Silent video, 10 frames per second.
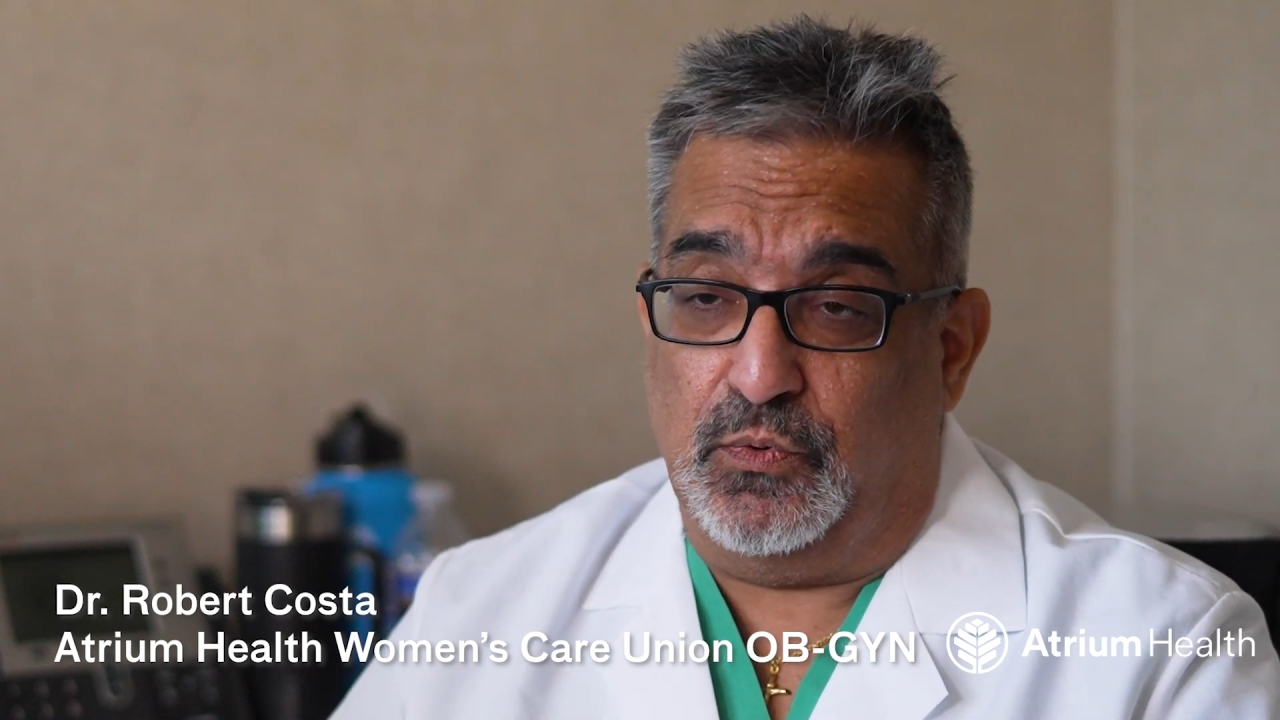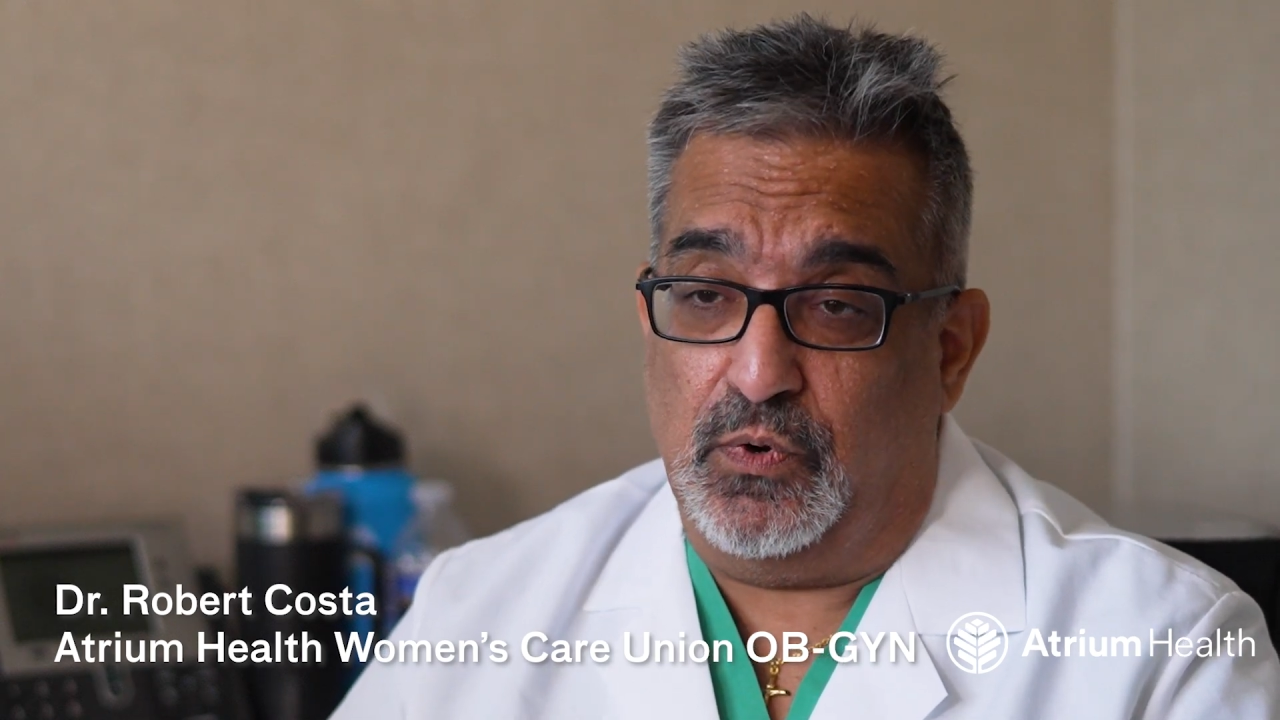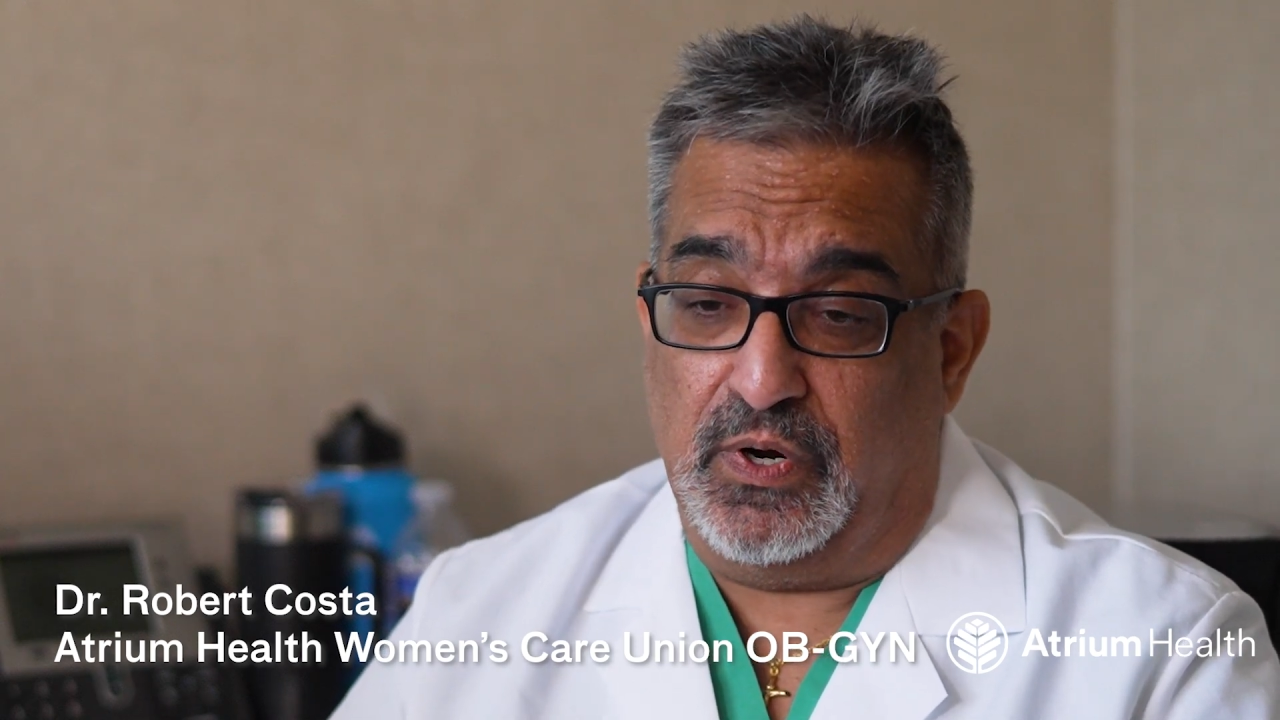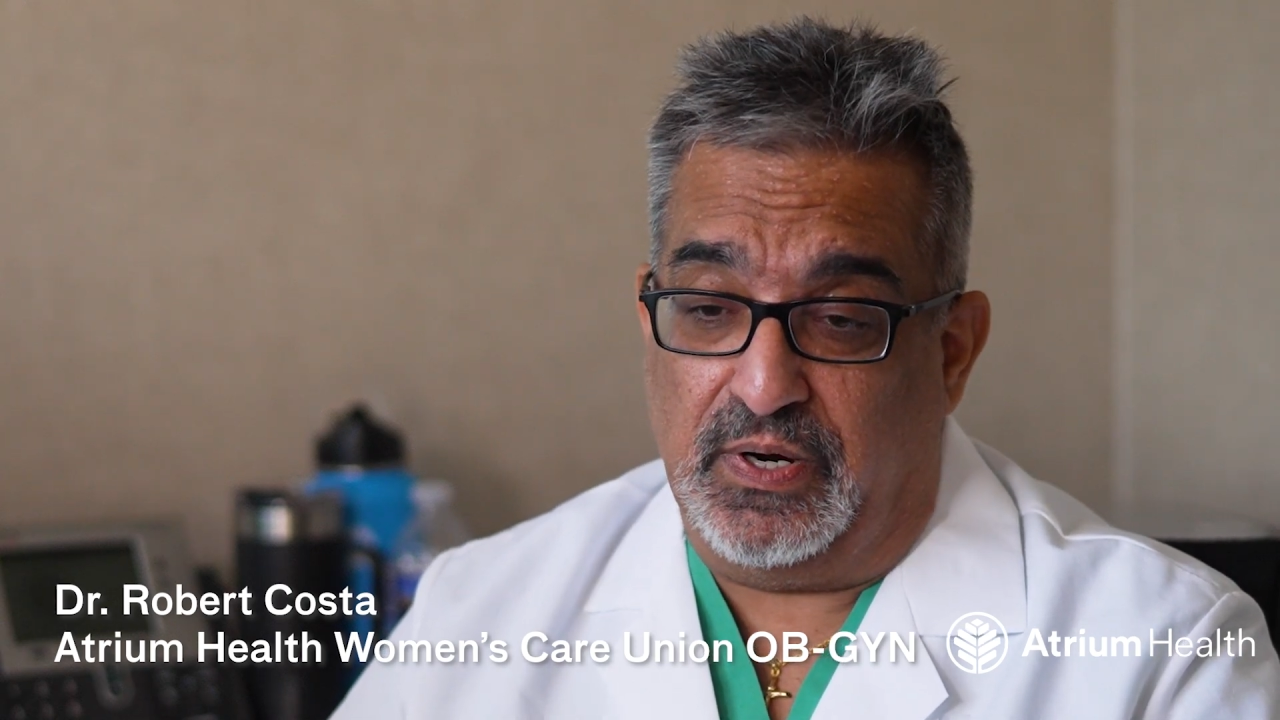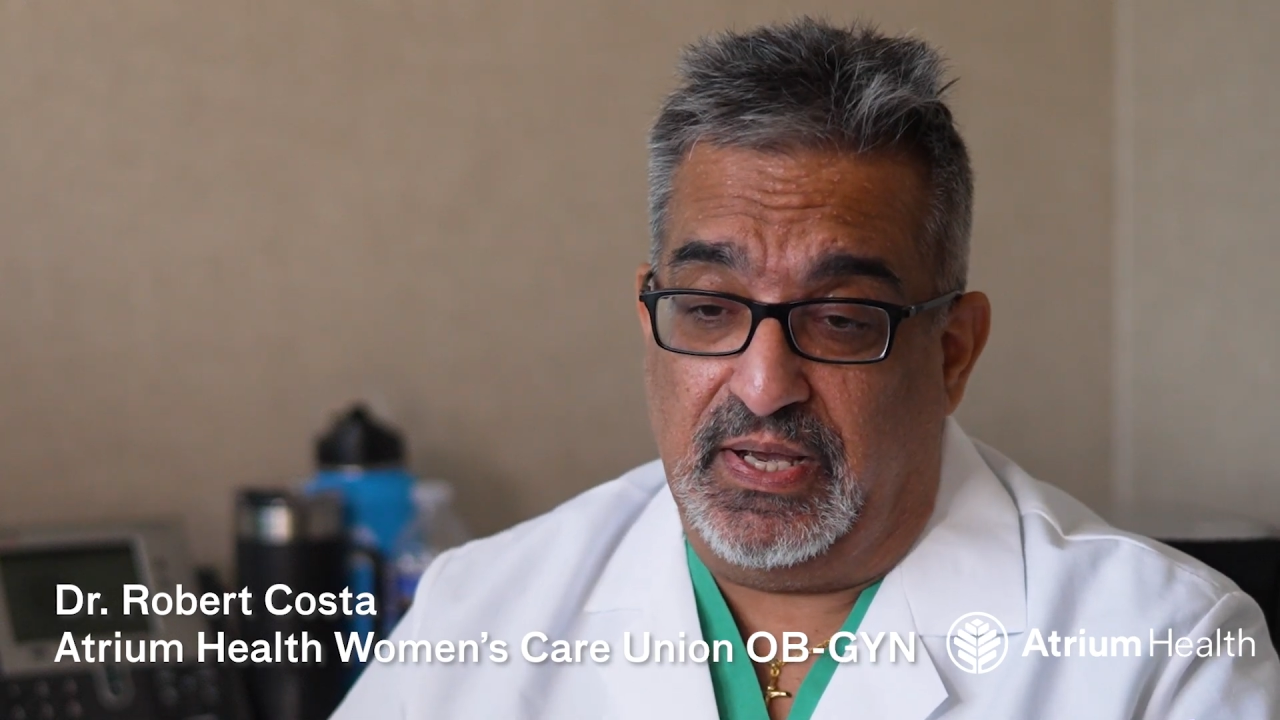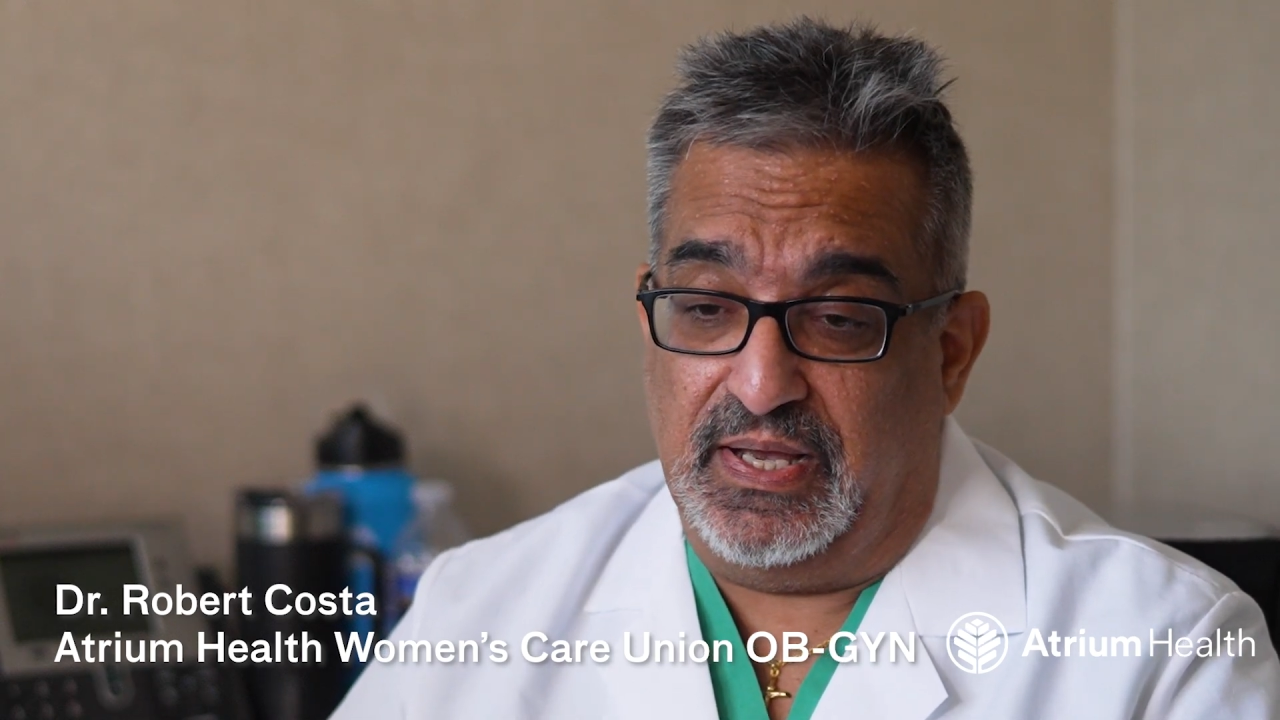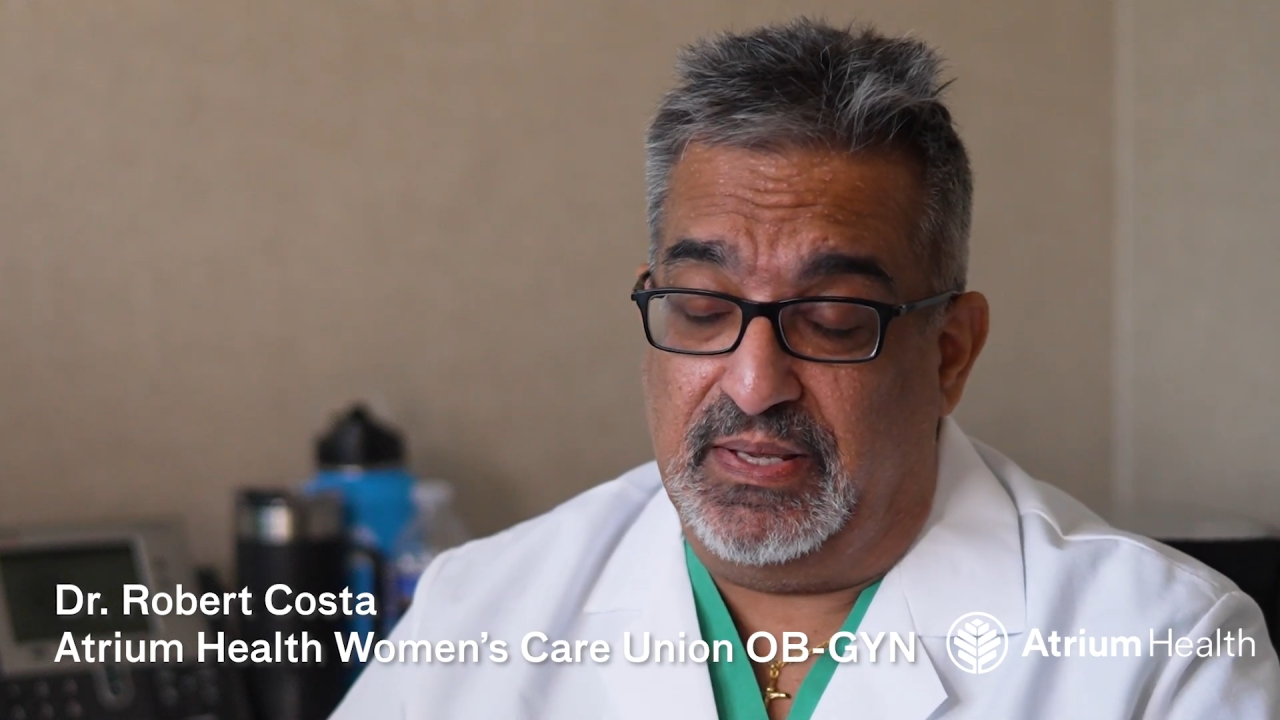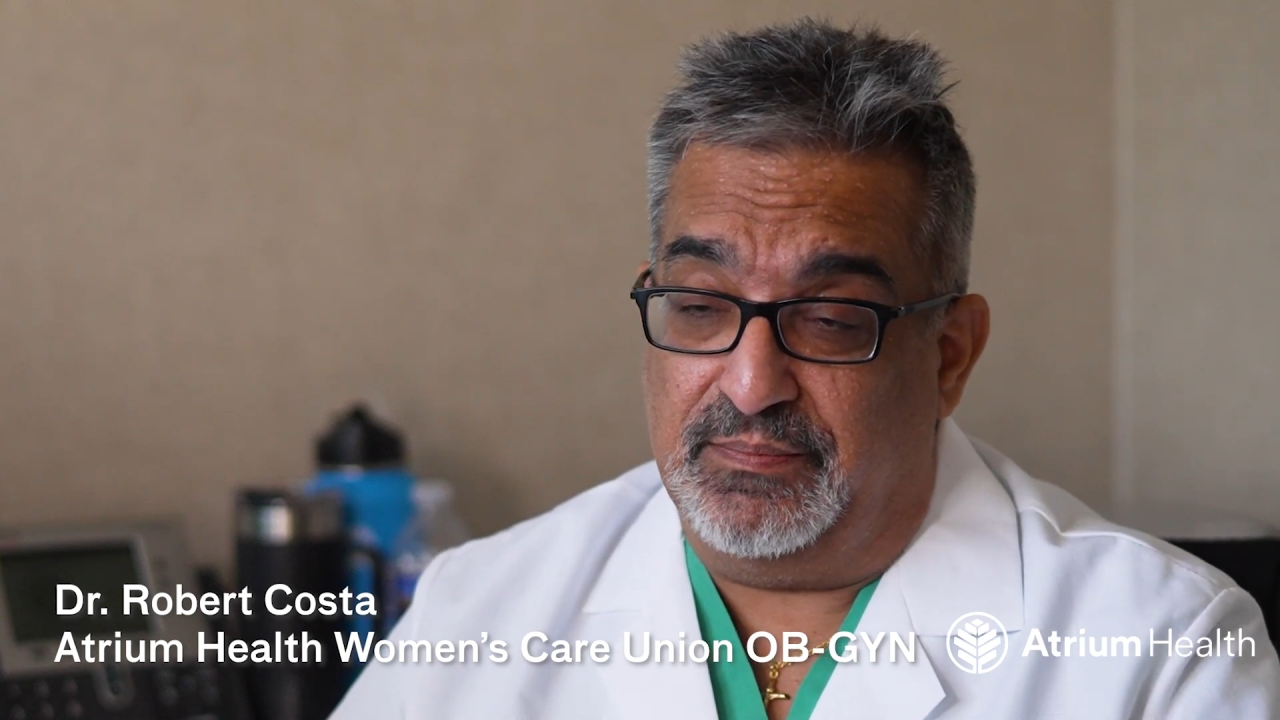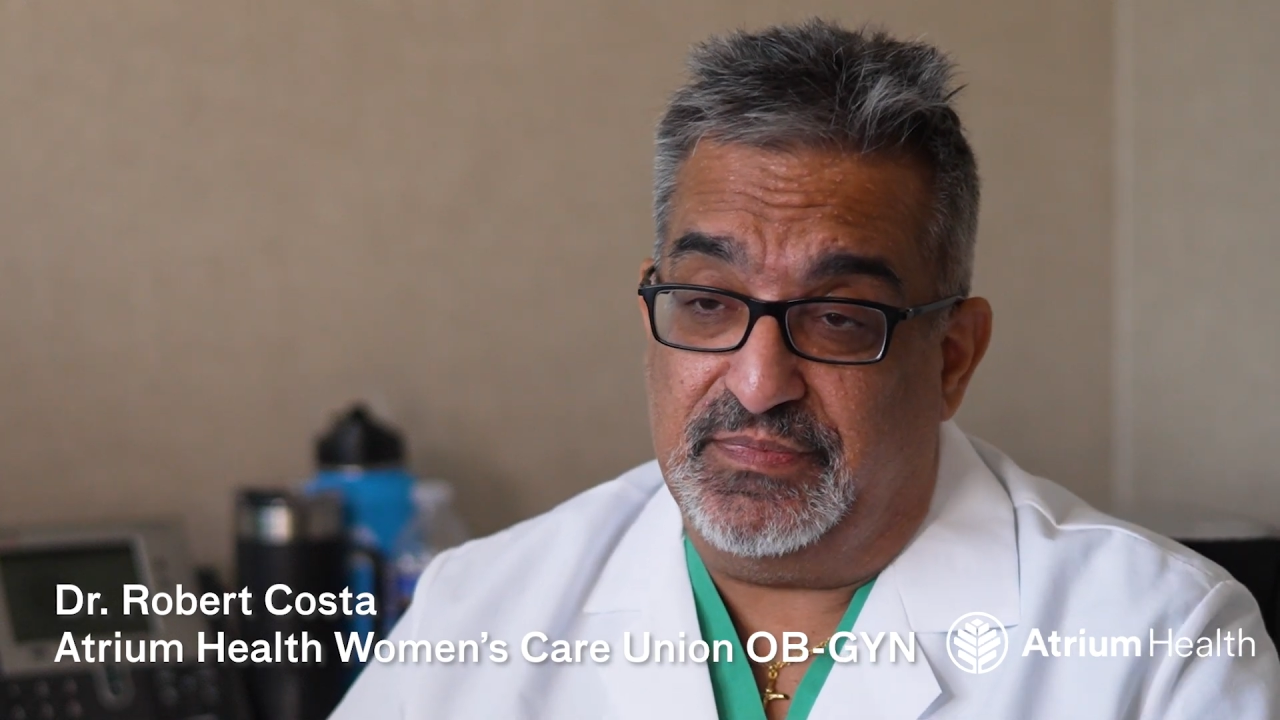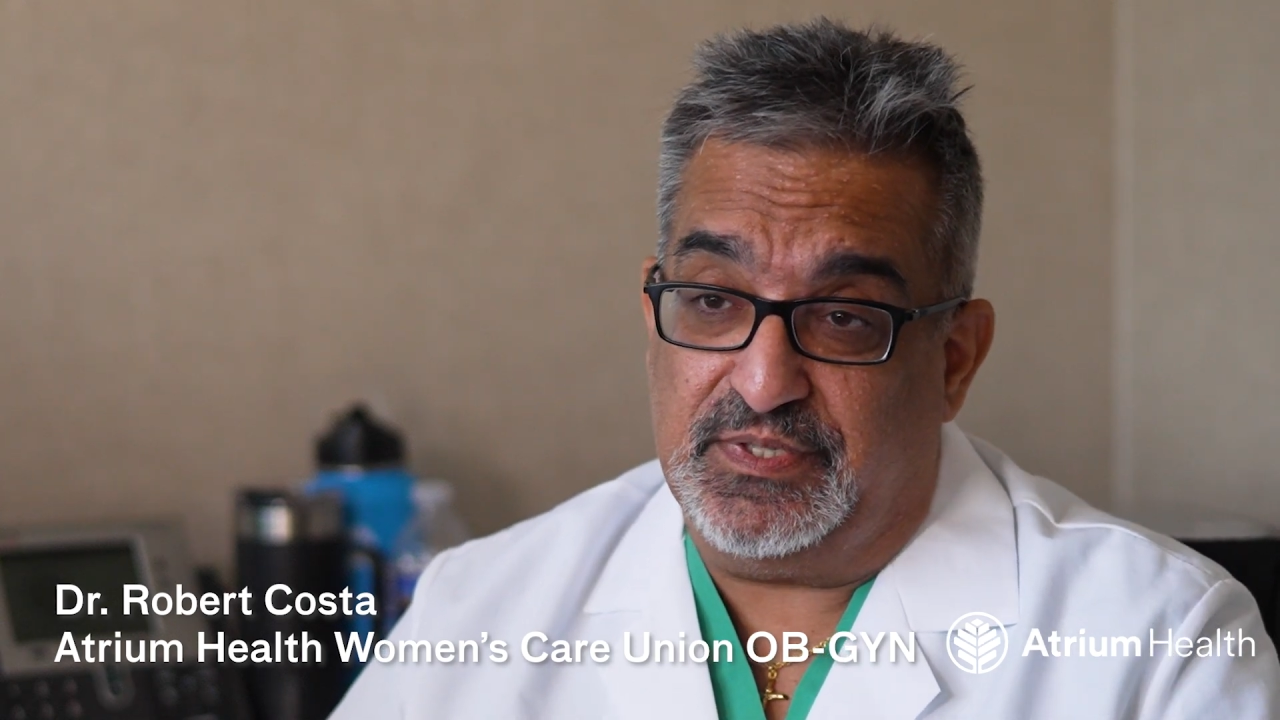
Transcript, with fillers: or um,